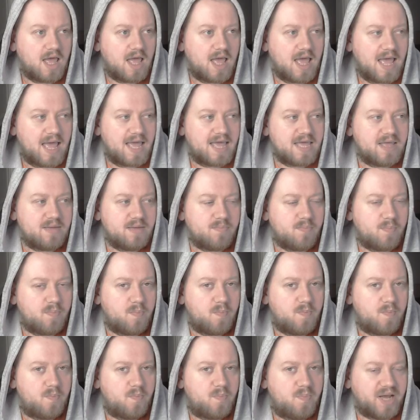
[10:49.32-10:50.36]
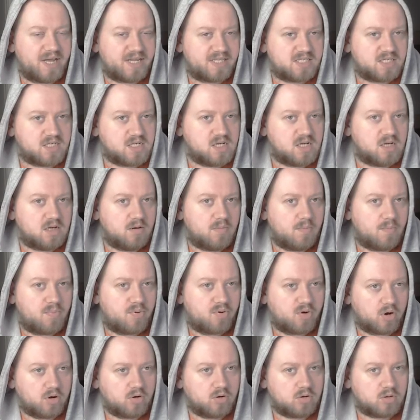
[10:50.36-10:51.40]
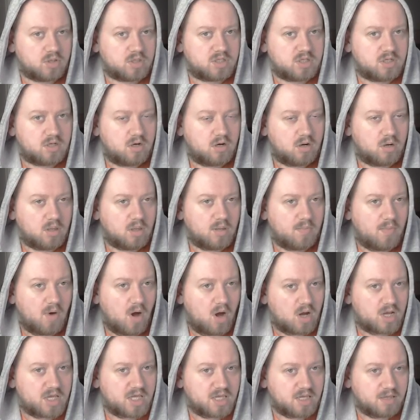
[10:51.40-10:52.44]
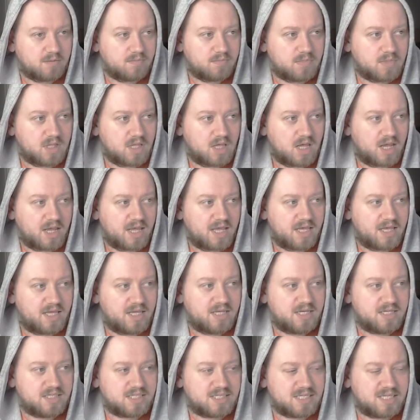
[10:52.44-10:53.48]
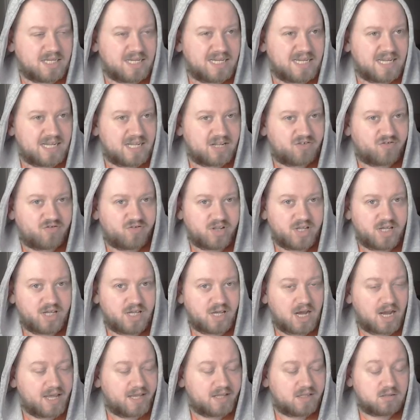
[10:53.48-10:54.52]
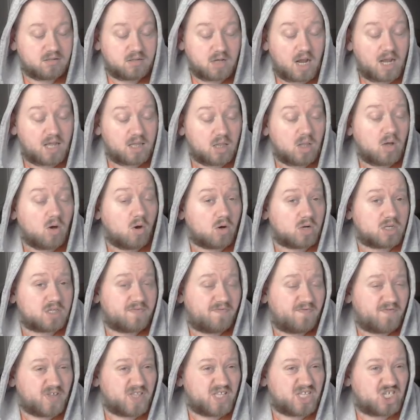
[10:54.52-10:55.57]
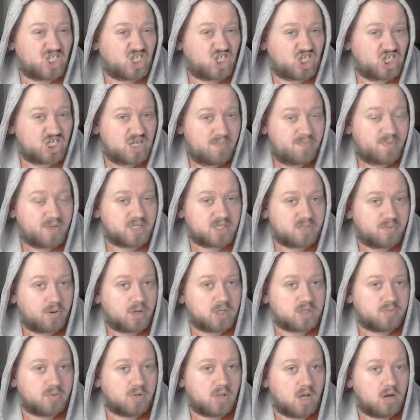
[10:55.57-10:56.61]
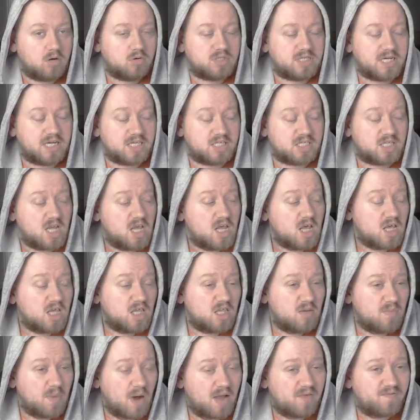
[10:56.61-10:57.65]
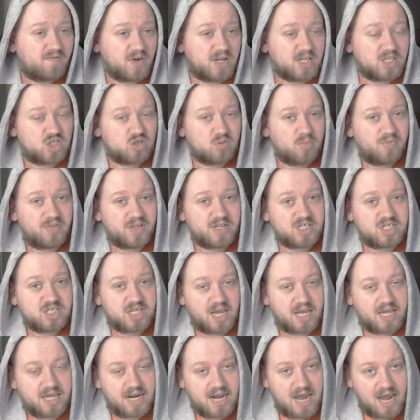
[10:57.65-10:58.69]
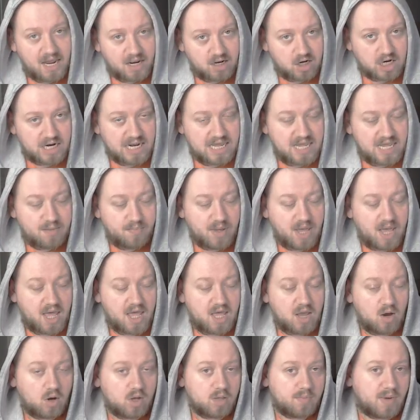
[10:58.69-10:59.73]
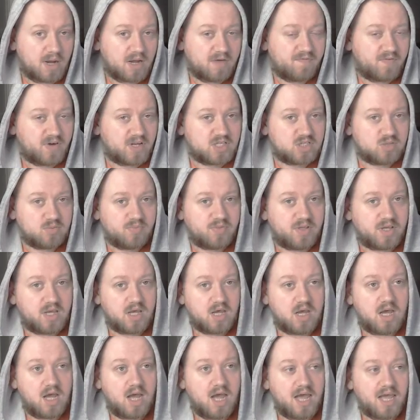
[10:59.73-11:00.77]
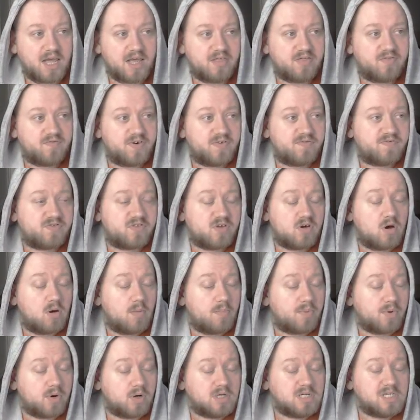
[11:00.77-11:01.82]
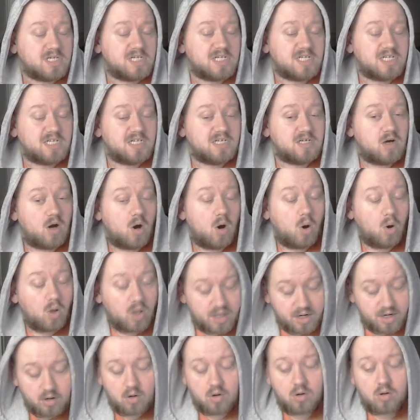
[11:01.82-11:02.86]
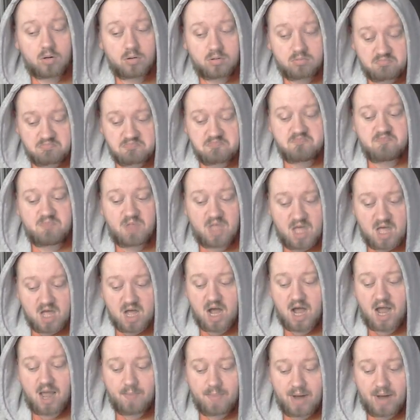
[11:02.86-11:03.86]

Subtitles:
a better product on the market. It is literally, I looked for the cheapest possible HOTAS. You might find something second-hand on eBay, or you might find something at a thrift store, but all in all, yeah, I'm